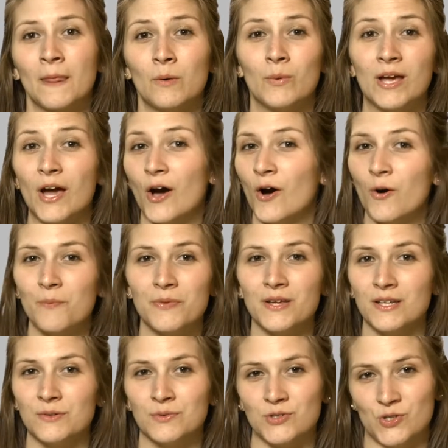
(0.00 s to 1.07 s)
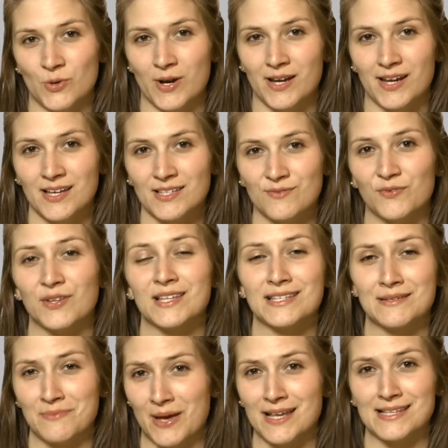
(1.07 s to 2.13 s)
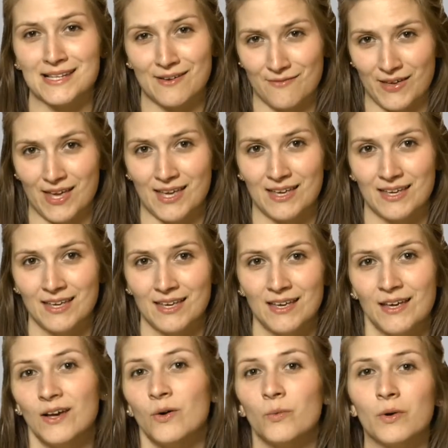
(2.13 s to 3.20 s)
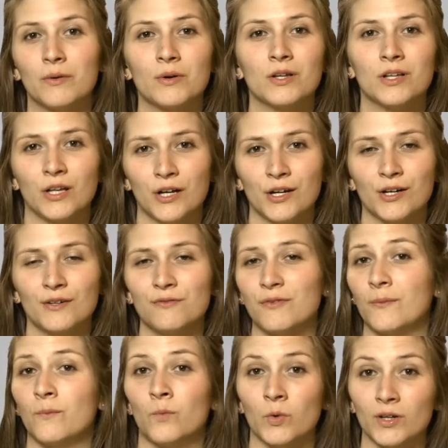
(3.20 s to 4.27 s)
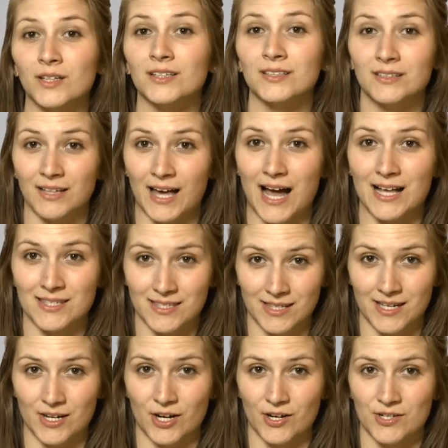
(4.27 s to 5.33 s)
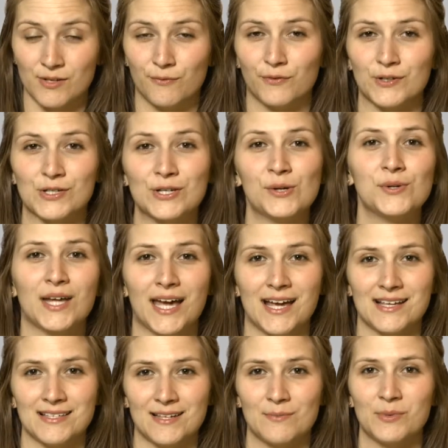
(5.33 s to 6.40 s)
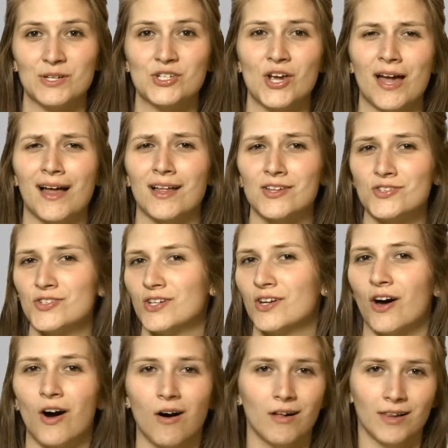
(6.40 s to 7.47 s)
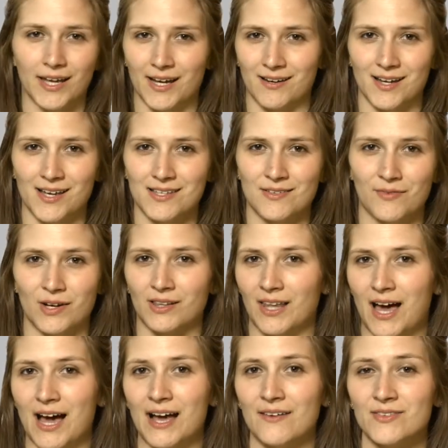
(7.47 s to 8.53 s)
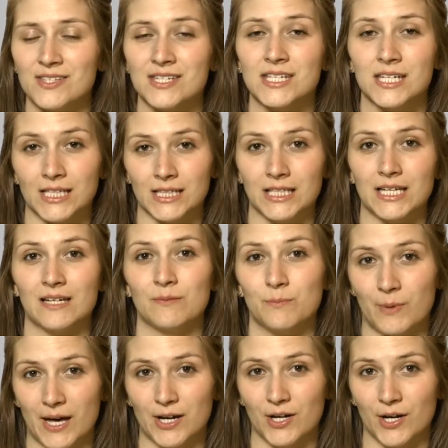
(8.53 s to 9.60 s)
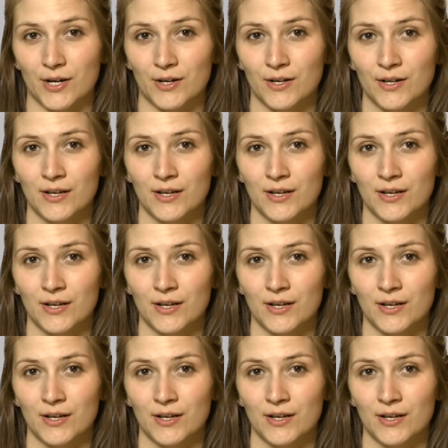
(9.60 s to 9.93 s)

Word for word: We hope that you will join us for this amazing event. We will learn from world-class leaders for two days and be challenged in all areas of our lives to lead better.